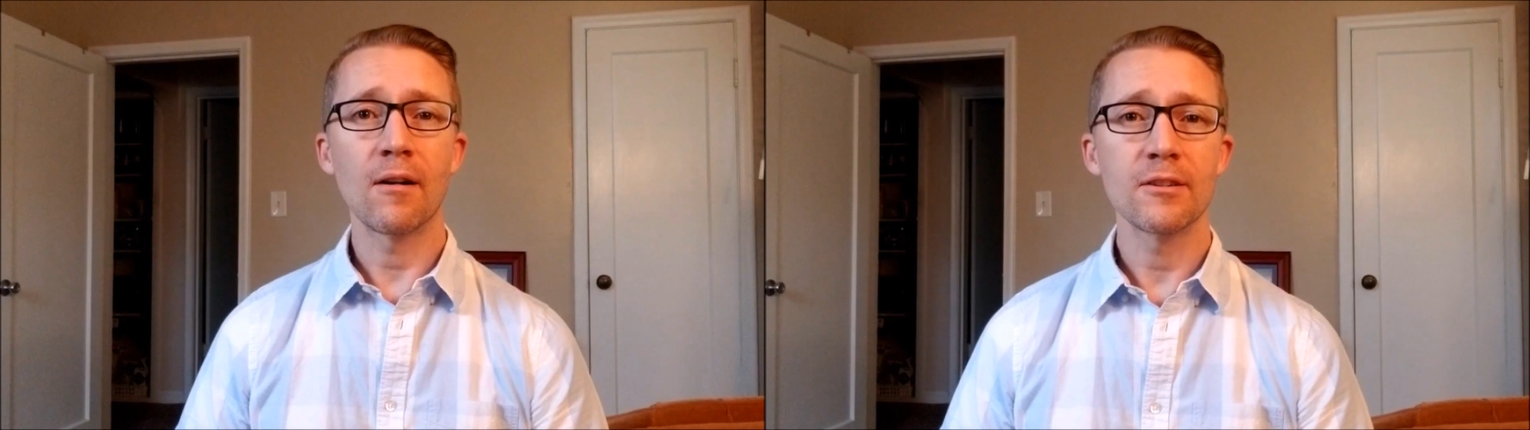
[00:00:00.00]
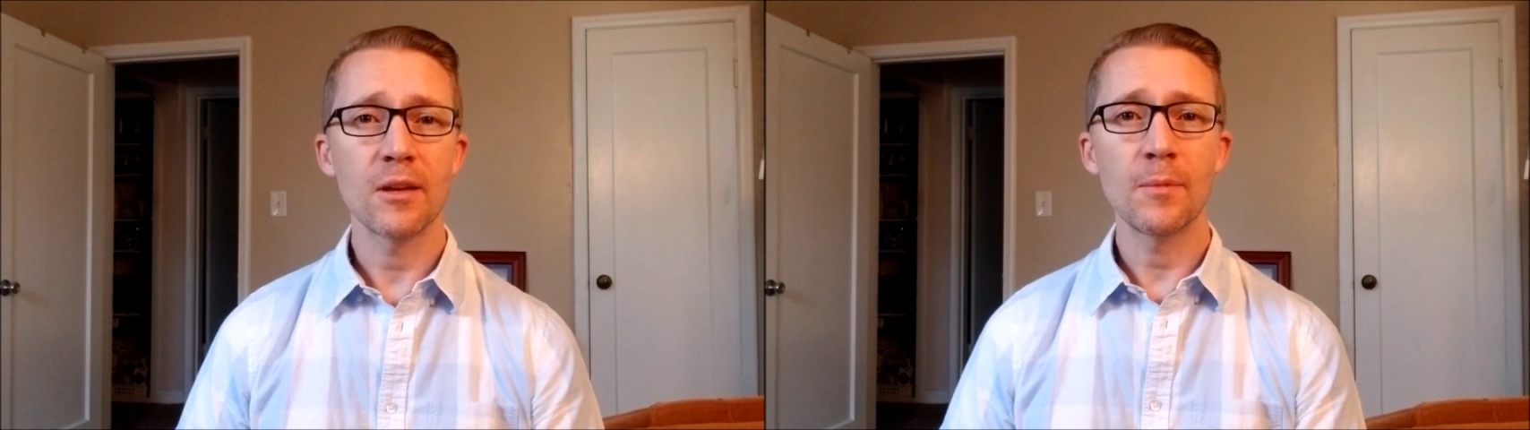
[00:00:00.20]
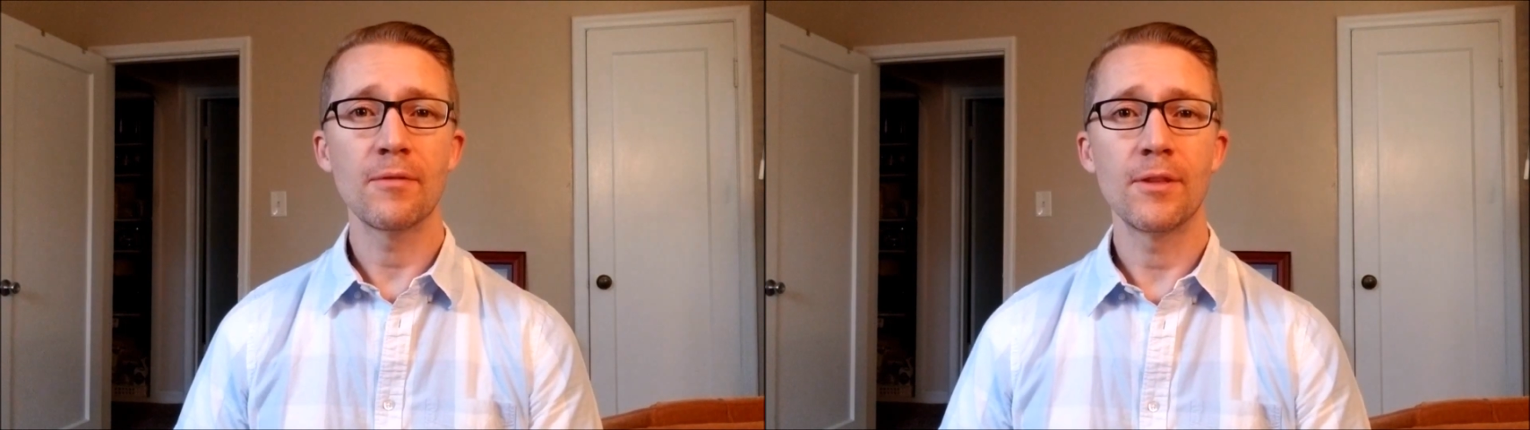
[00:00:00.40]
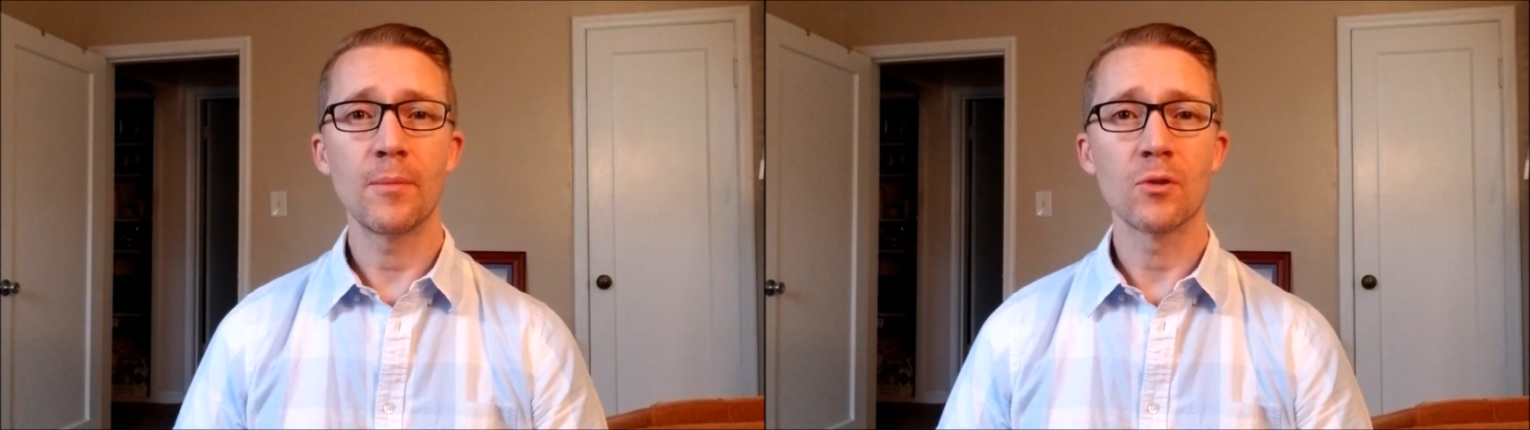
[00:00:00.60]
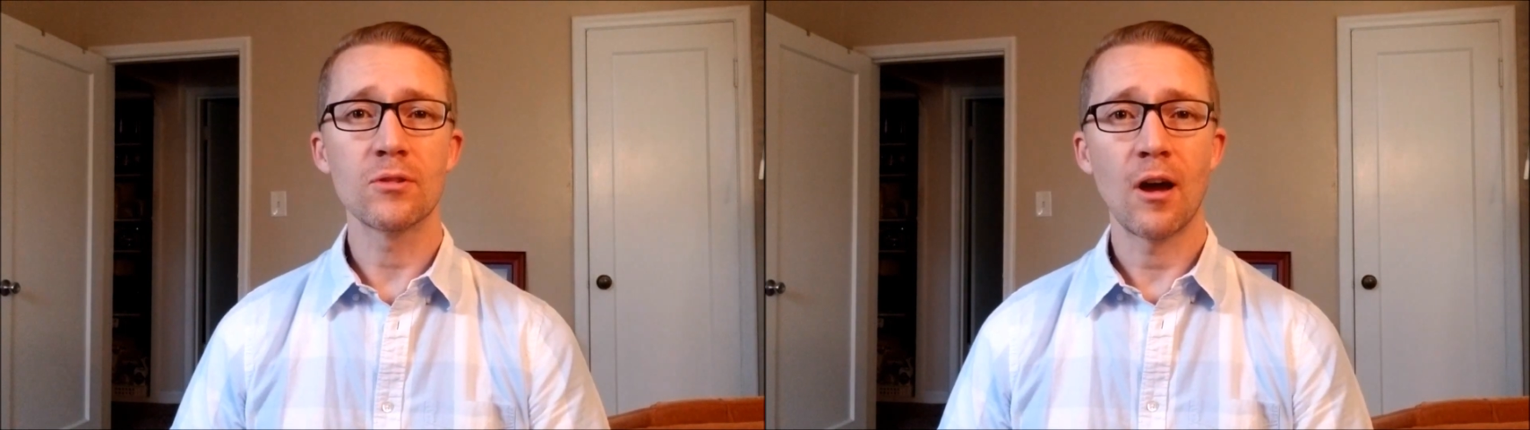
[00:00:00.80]
are some of the
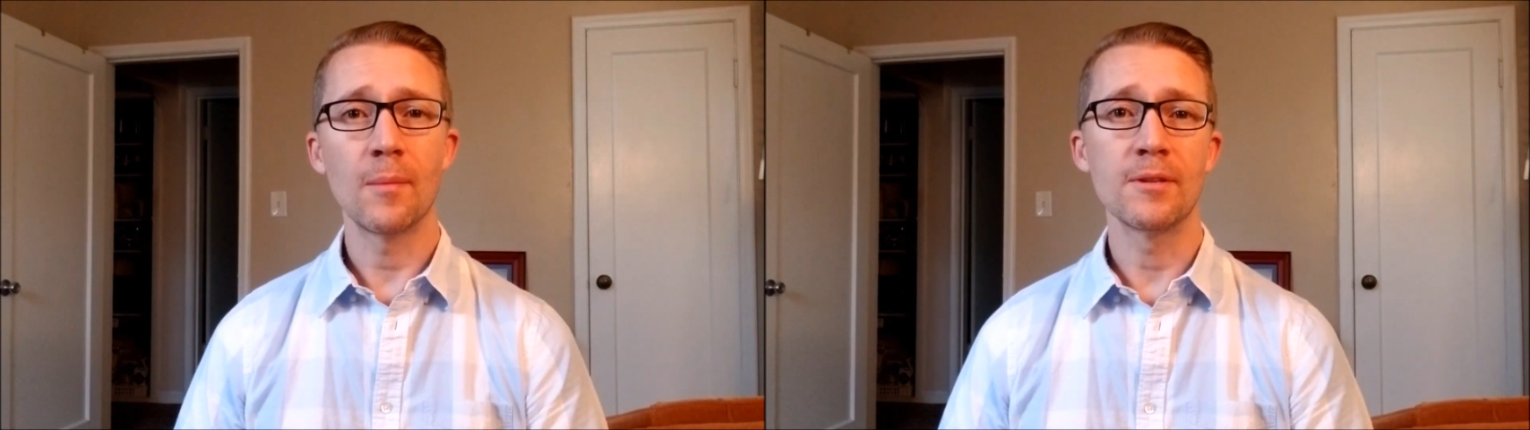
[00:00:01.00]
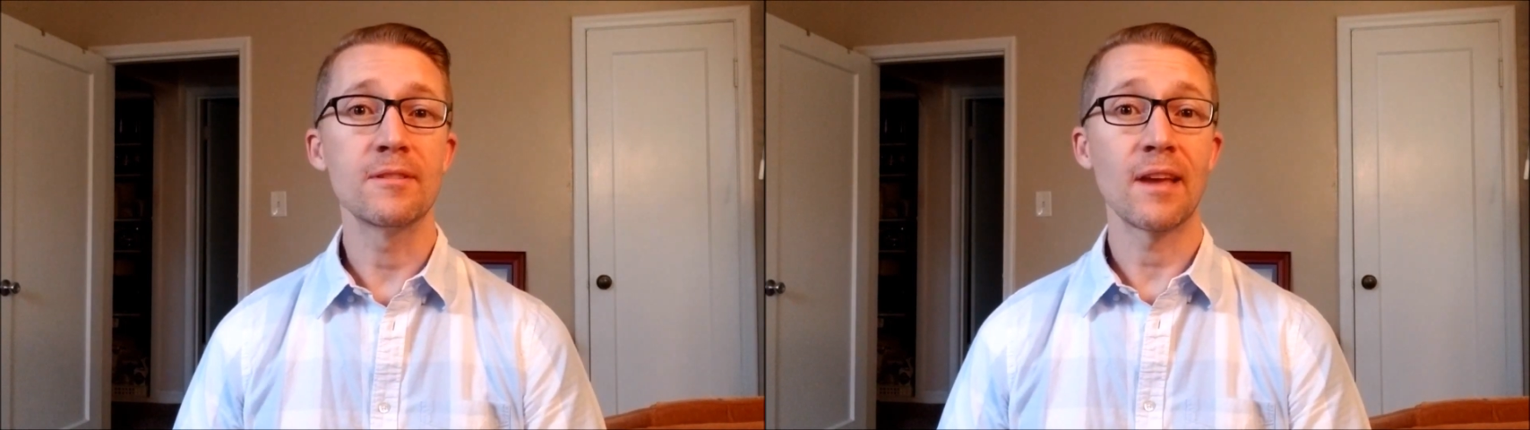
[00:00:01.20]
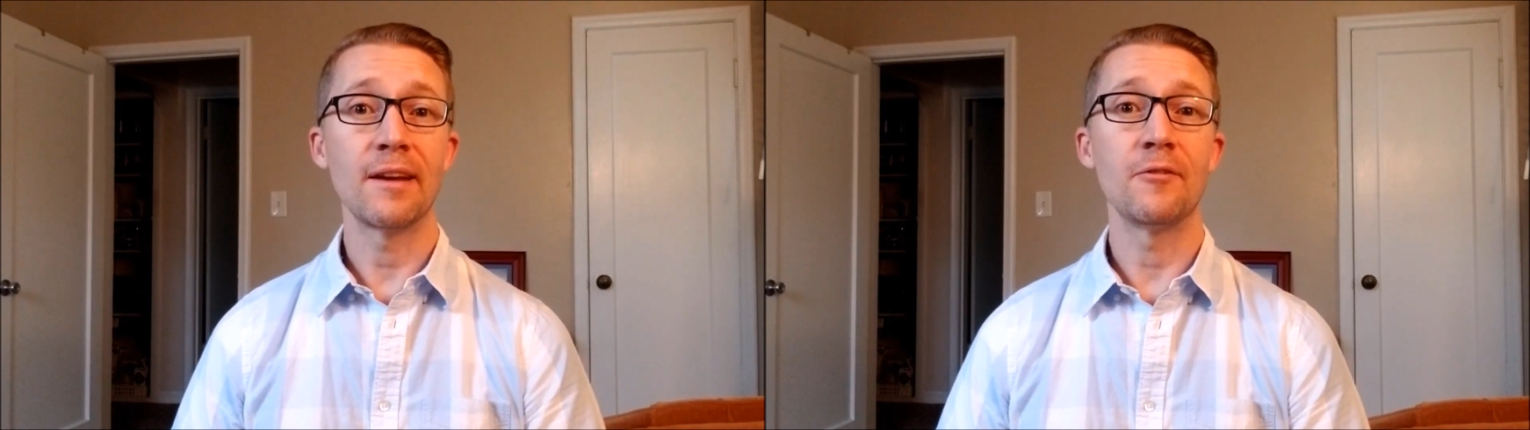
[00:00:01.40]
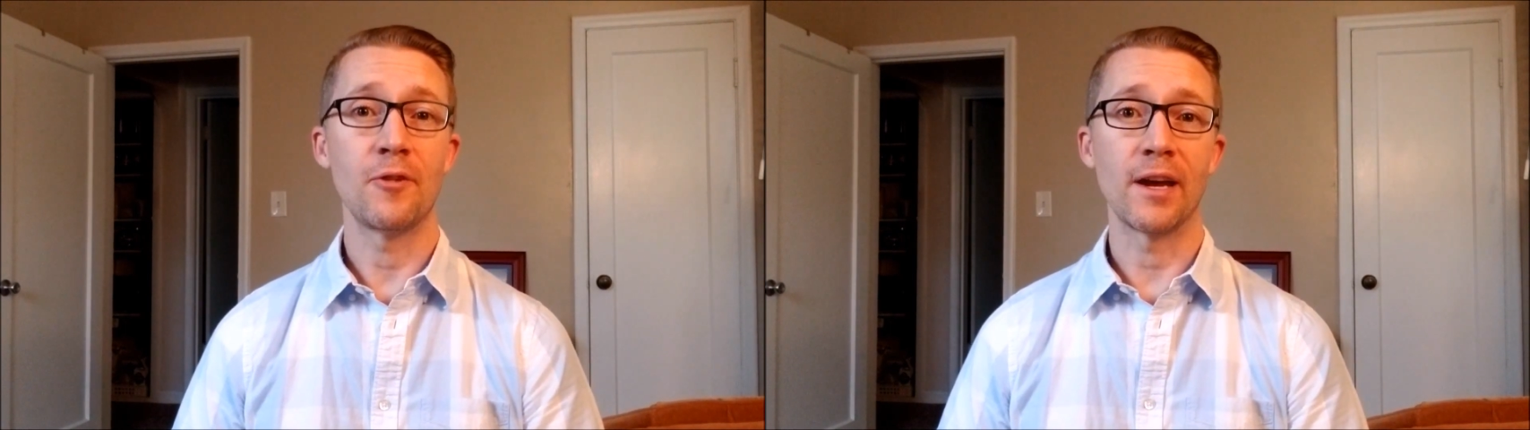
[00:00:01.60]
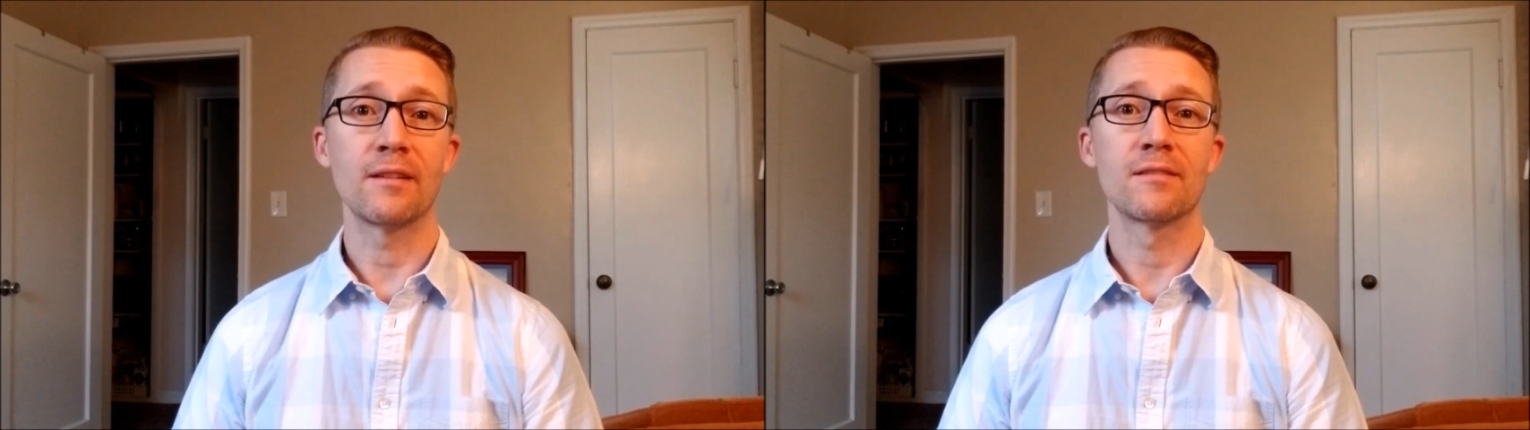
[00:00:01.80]
most common side
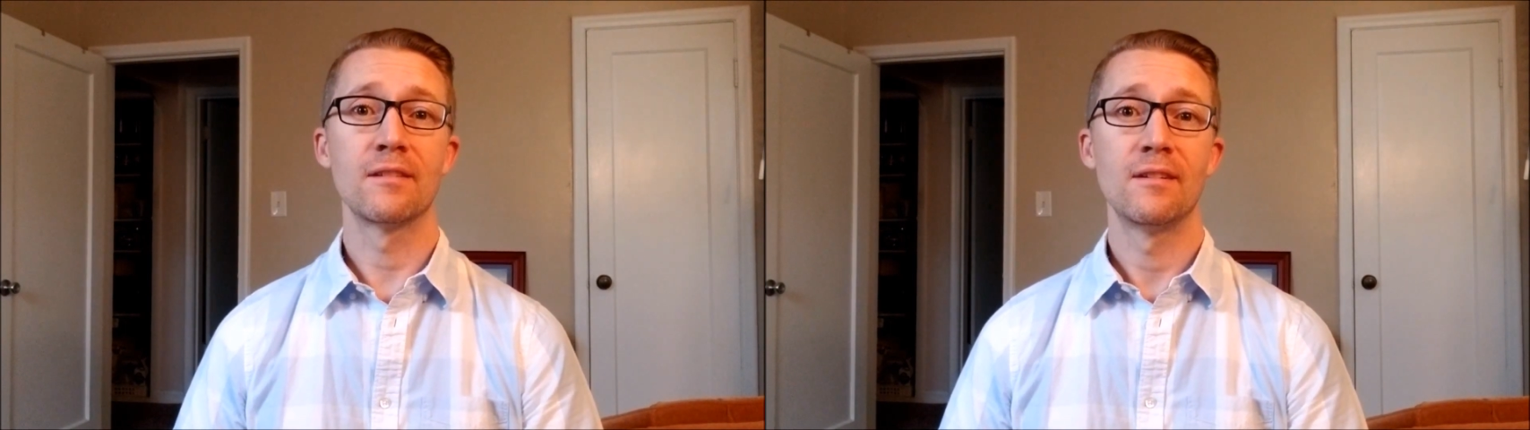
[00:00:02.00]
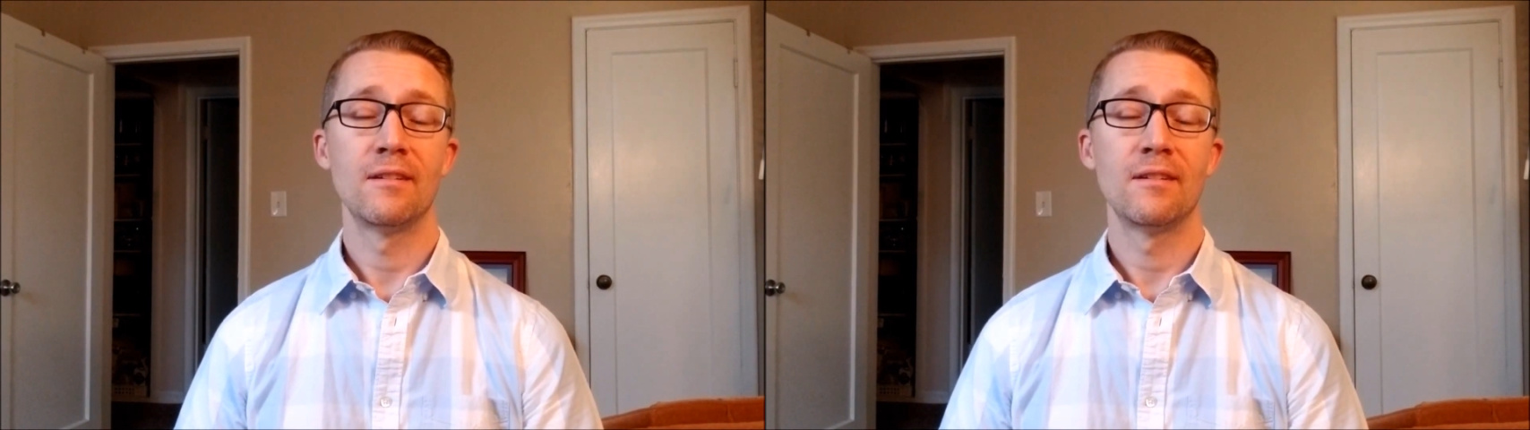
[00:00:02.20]
effects